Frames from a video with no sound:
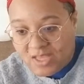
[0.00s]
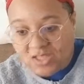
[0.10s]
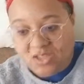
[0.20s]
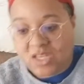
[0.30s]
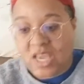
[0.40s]

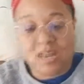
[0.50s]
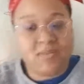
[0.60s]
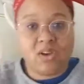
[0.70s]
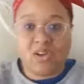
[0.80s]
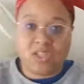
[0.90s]
so she can't
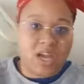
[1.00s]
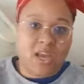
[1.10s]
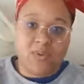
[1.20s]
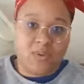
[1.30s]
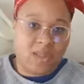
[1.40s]
even go to
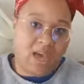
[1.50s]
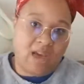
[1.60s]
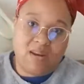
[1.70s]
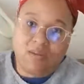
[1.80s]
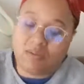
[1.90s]
China with that.
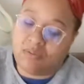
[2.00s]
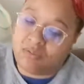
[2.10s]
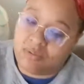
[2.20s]
Ooh.